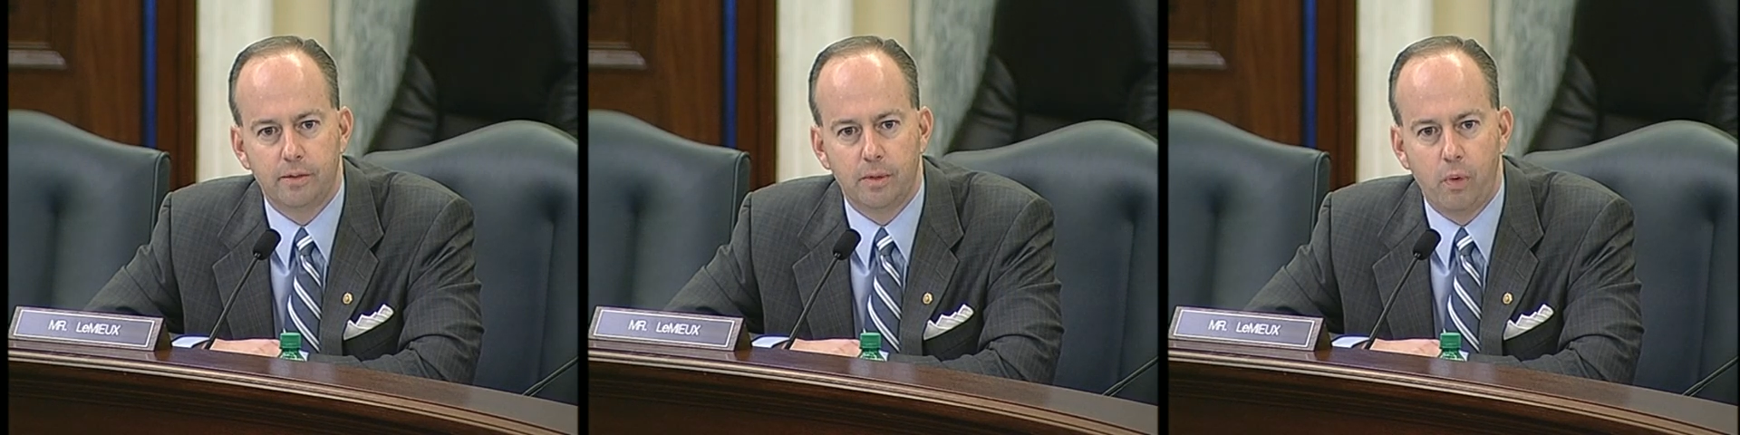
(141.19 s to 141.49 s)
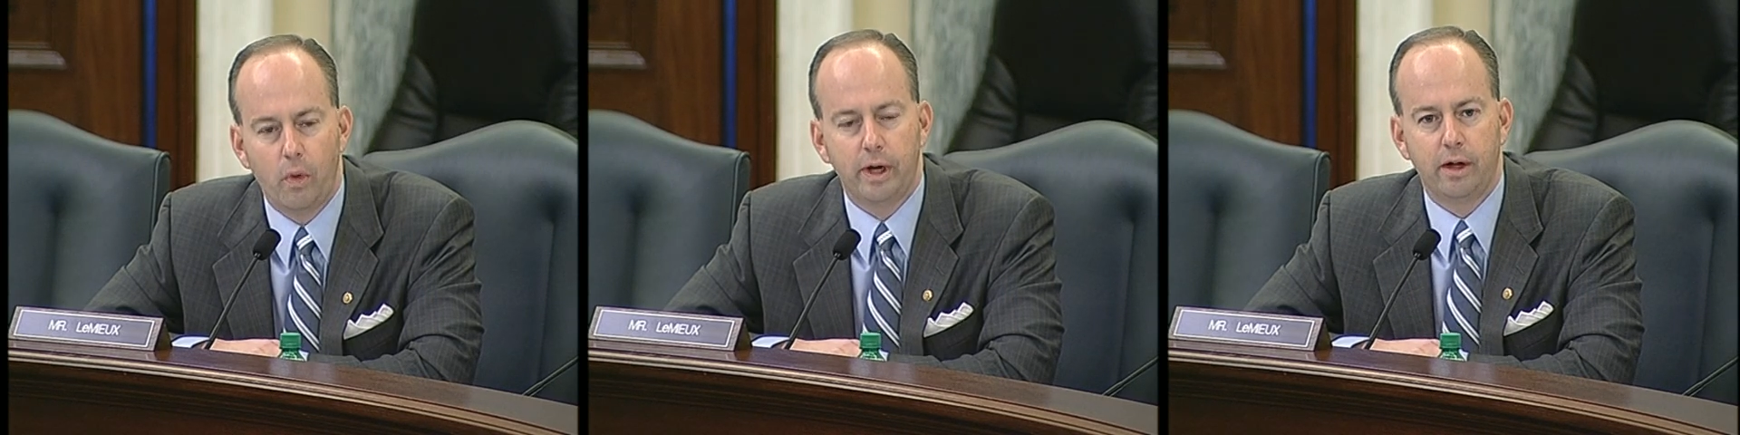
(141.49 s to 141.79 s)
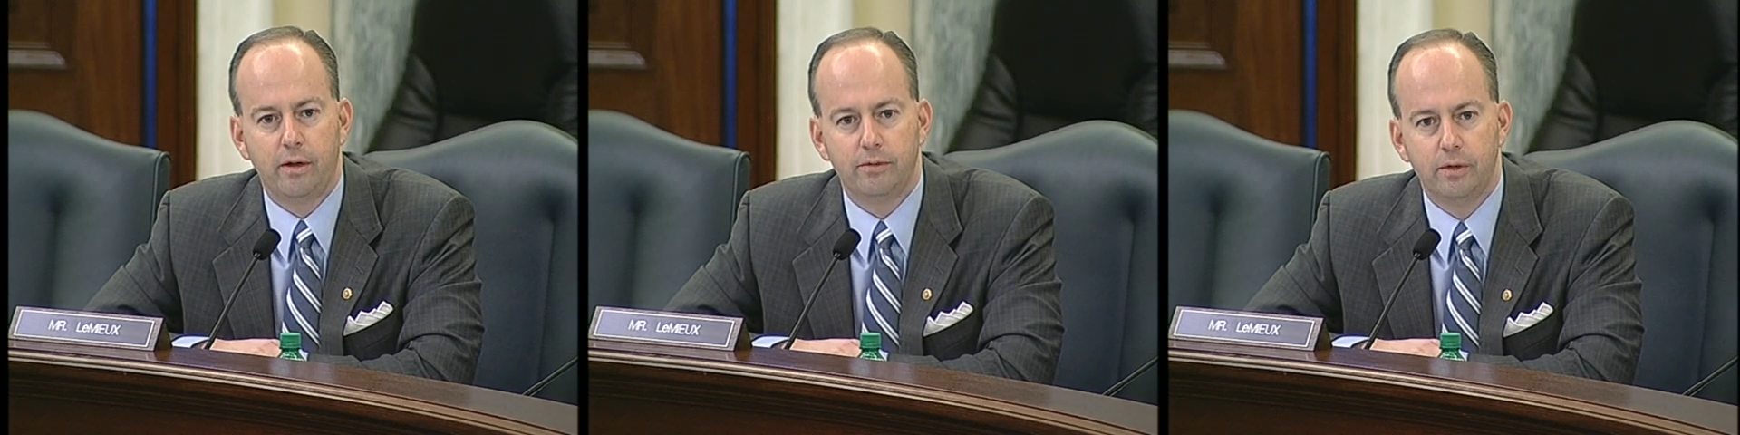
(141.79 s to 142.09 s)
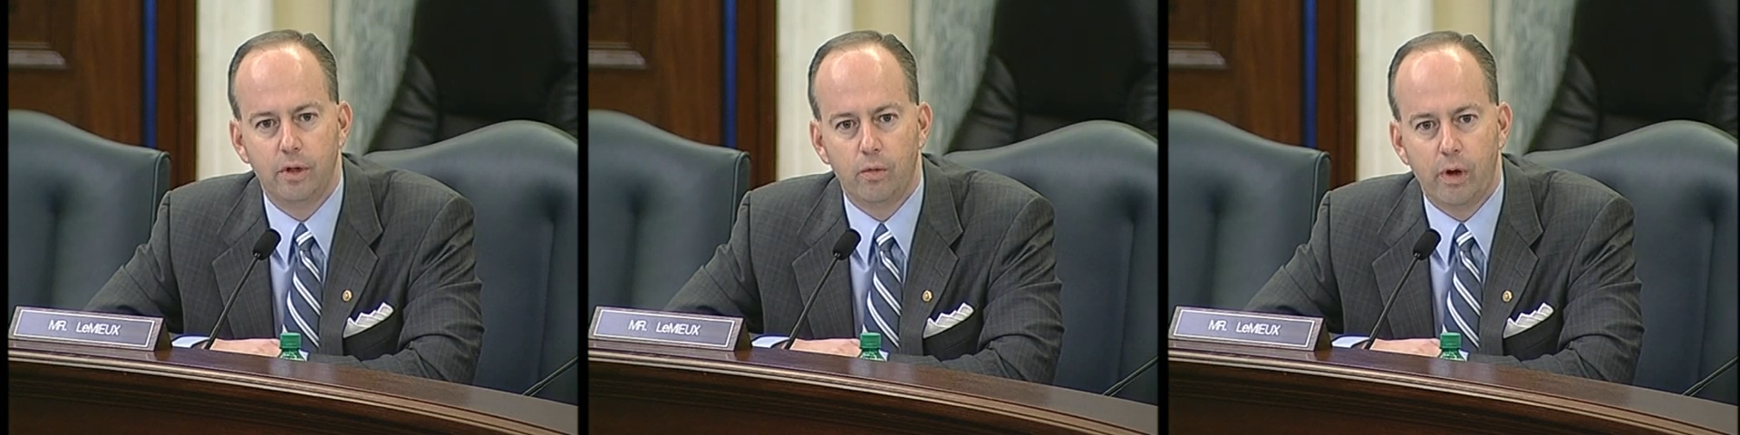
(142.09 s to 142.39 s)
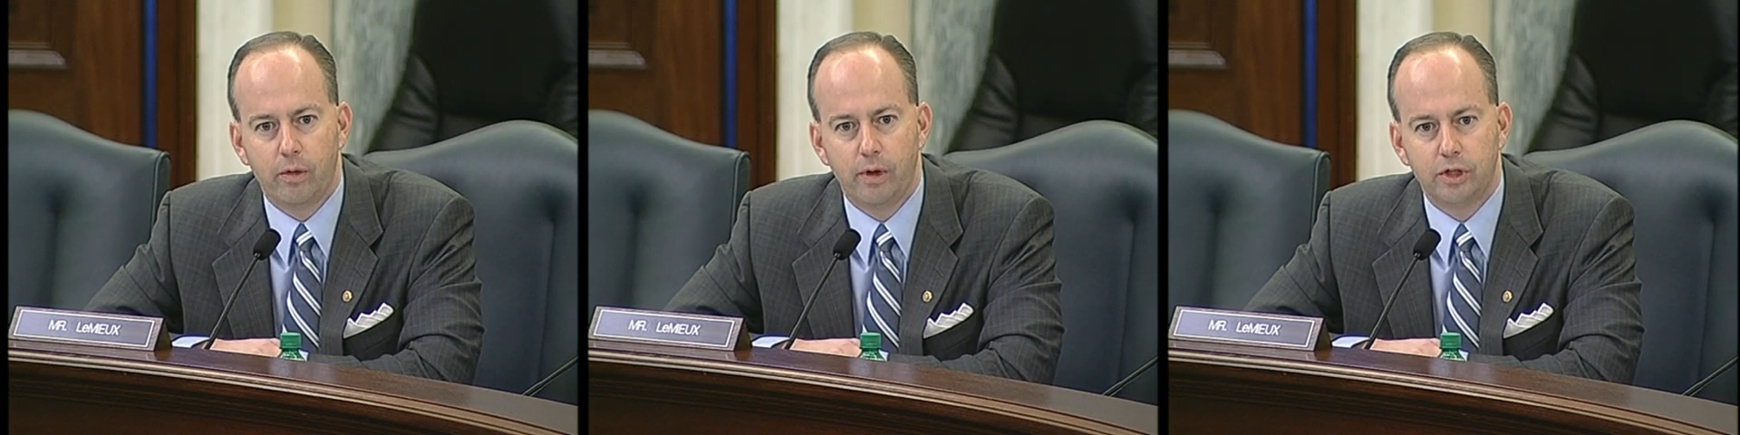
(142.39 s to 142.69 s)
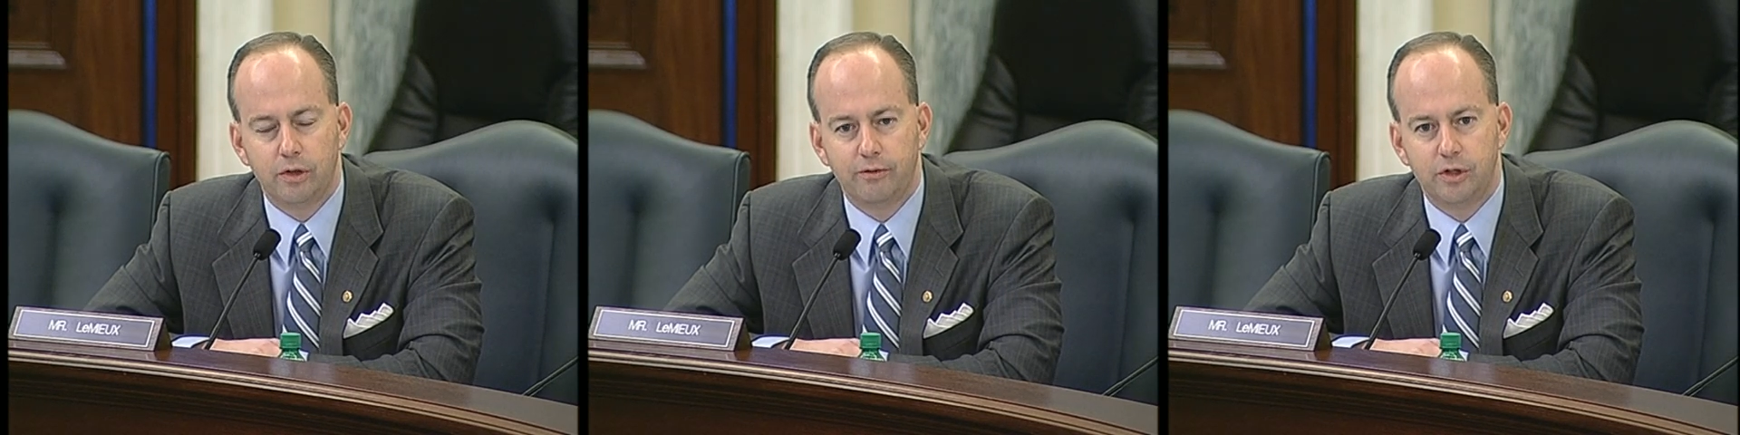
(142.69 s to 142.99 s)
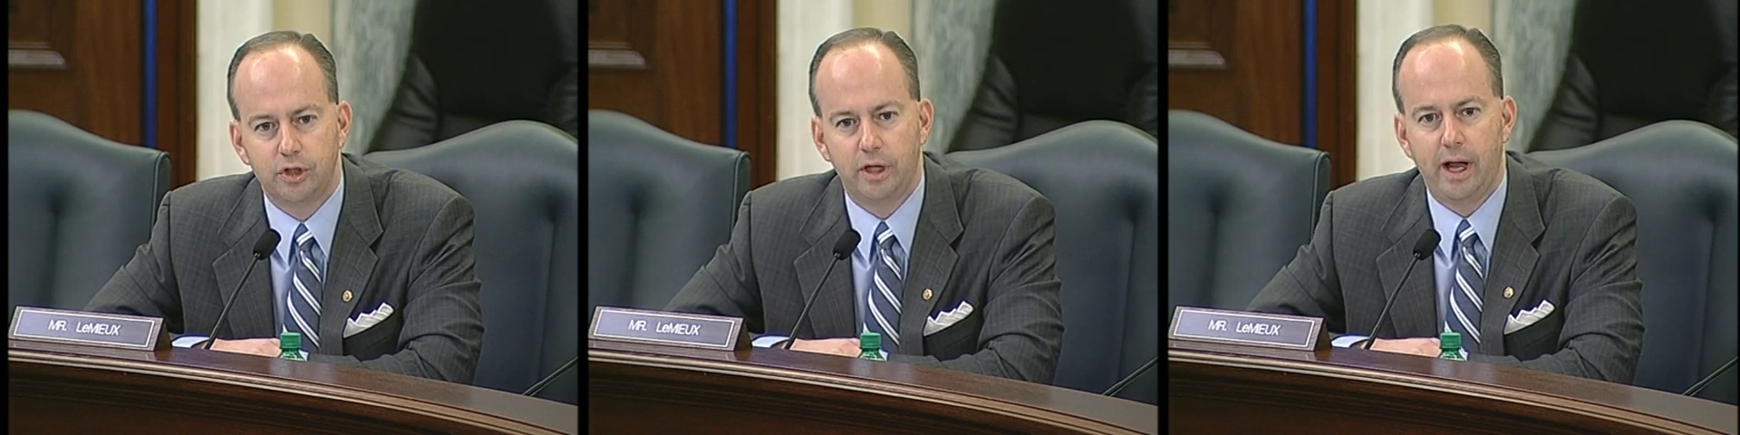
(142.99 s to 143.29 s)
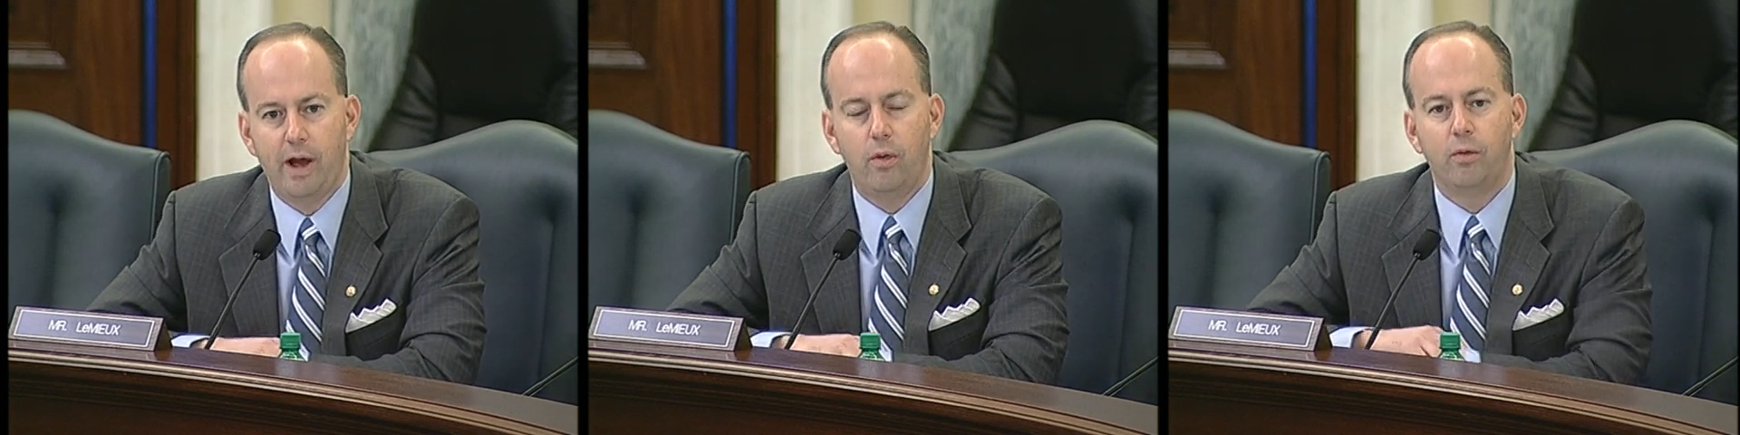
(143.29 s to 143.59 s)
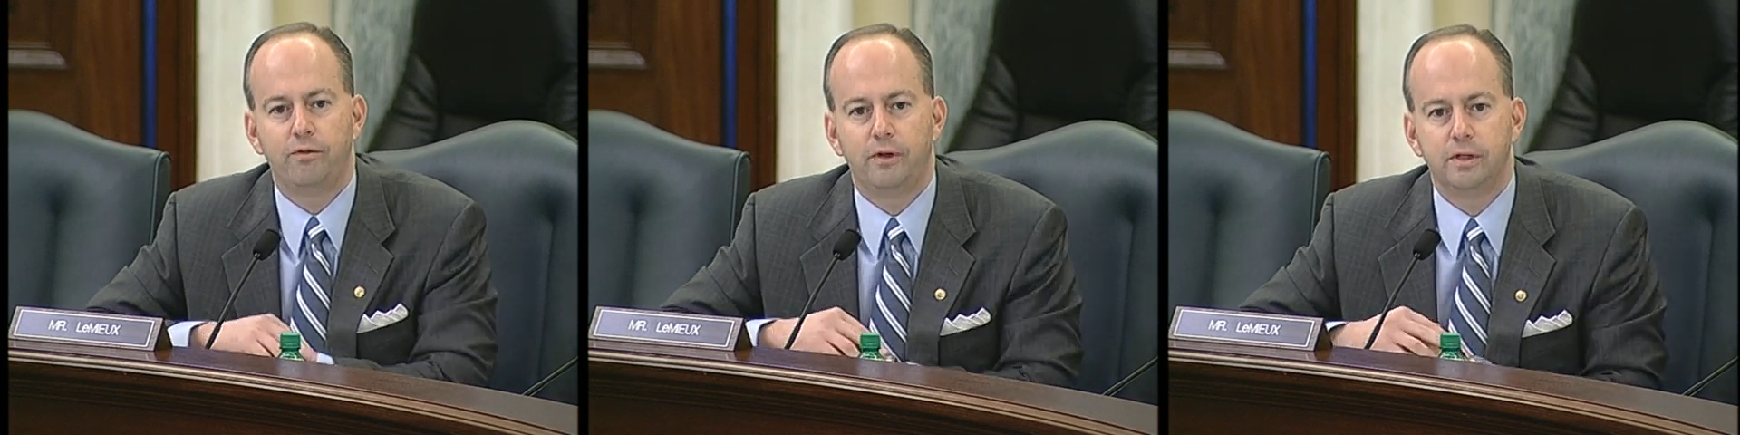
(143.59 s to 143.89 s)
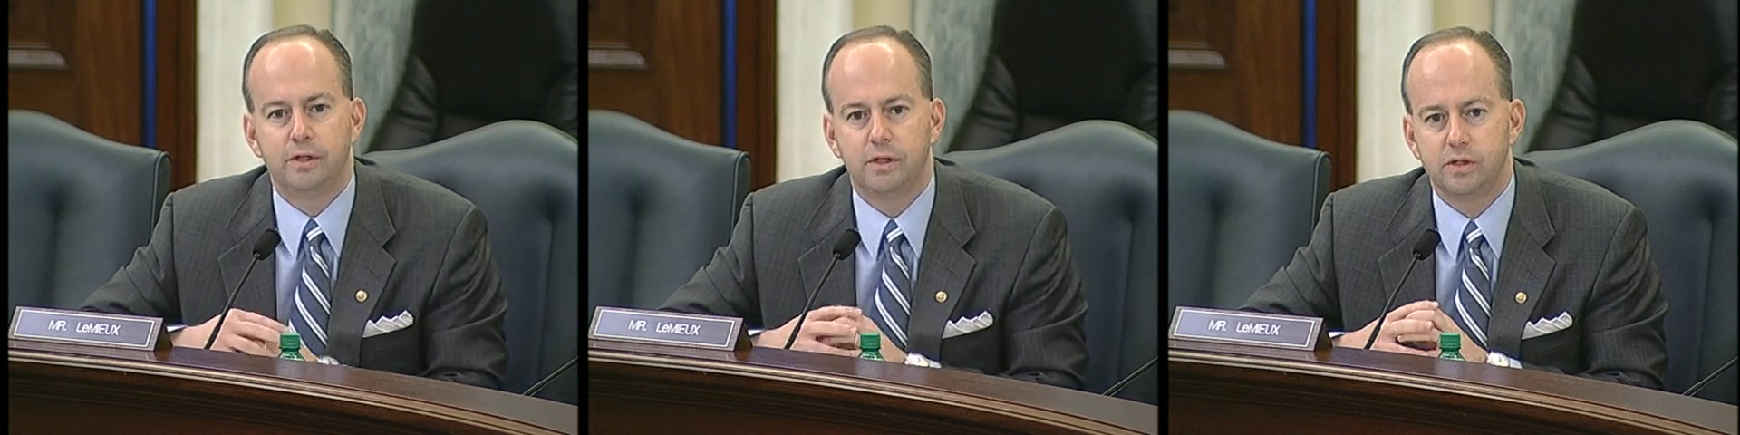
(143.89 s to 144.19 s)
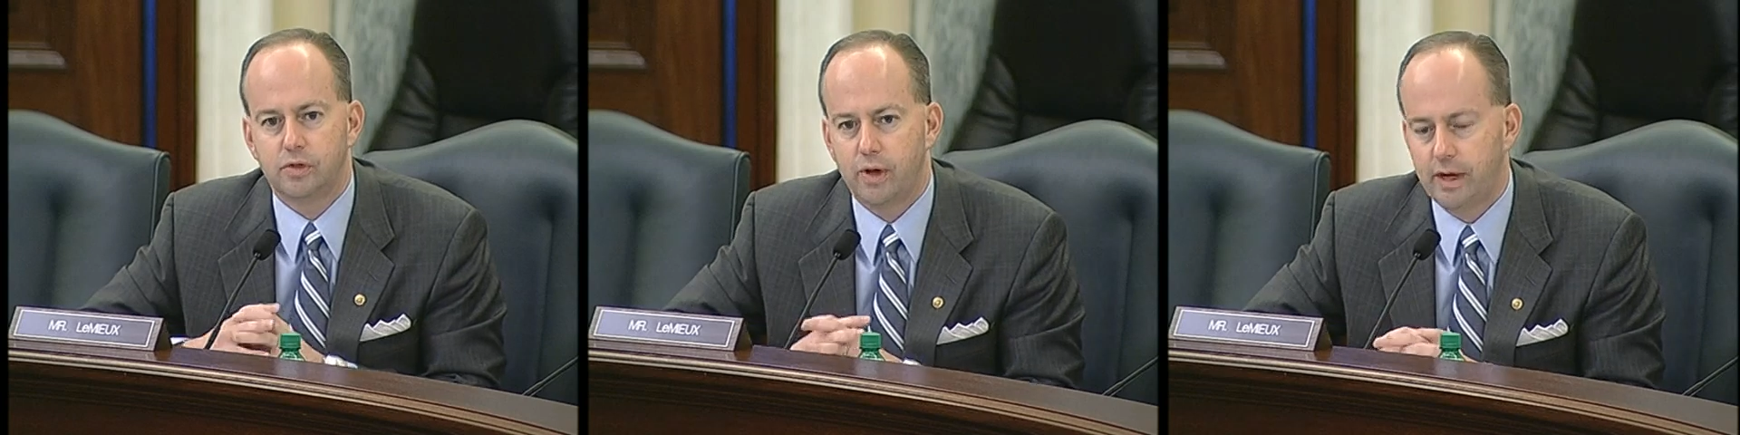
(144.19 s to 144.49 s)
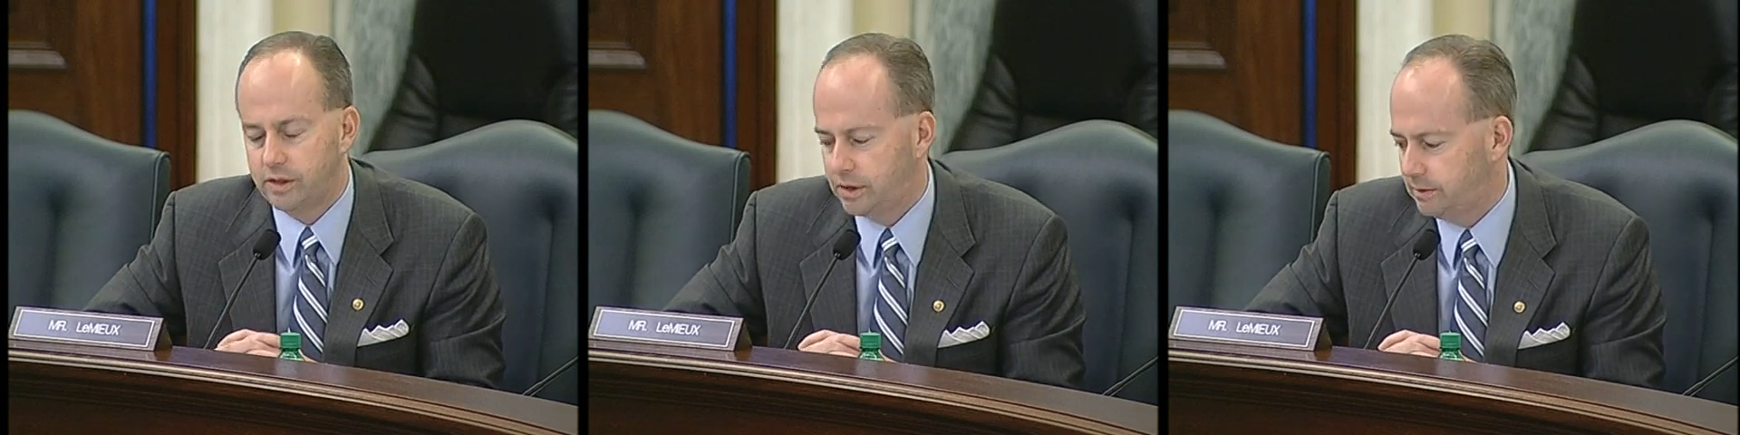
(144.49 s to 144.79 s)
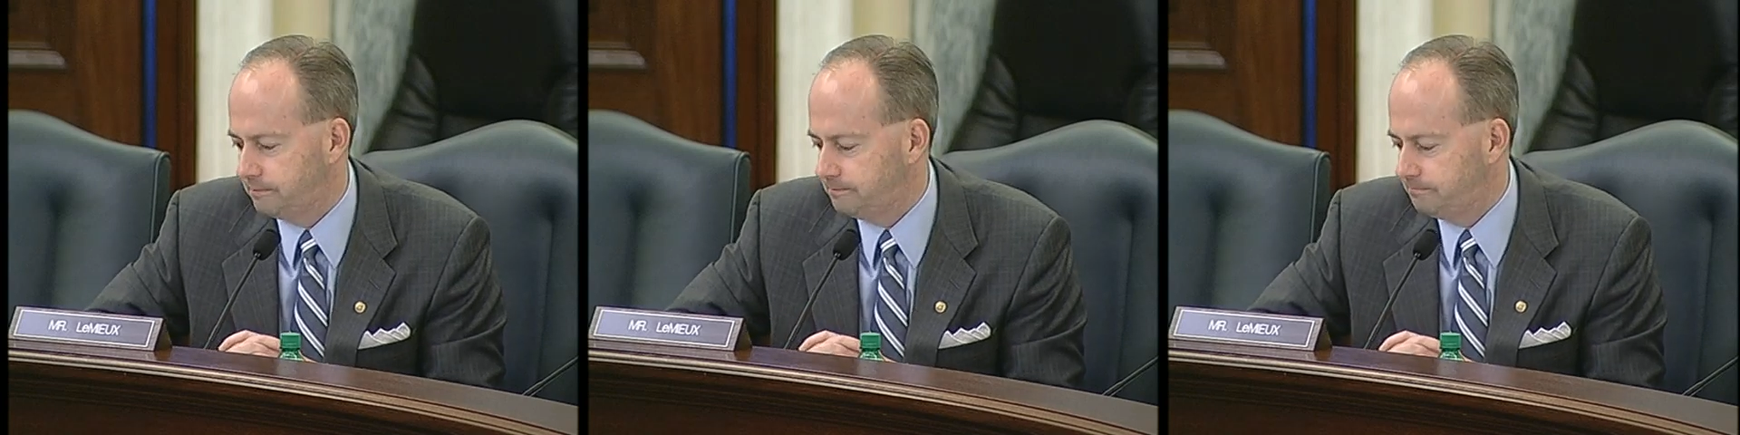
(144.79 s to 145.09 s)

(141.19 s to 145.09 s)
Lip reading: the point of recreational fishing and how it will fit into this strategy.